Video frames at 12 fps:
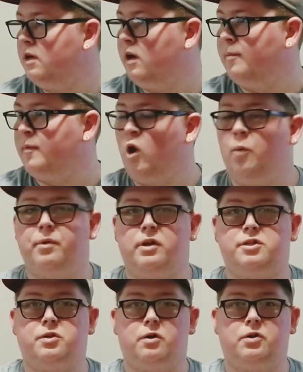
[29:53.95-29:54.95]
I'm hoping to
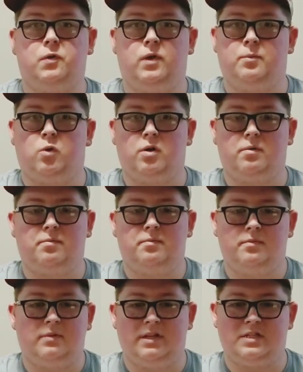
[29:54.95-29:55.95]
start doing more.
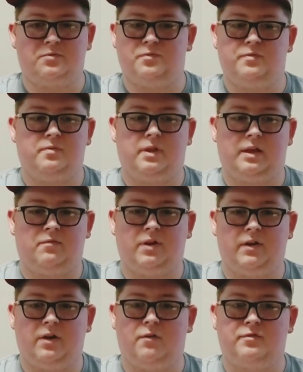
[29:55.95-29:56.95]
This is like
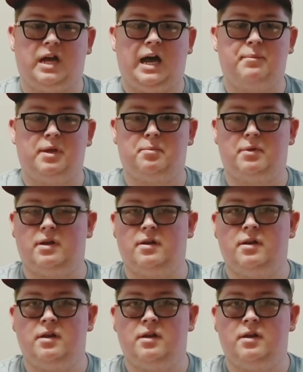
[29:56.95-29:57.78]
very off topic, but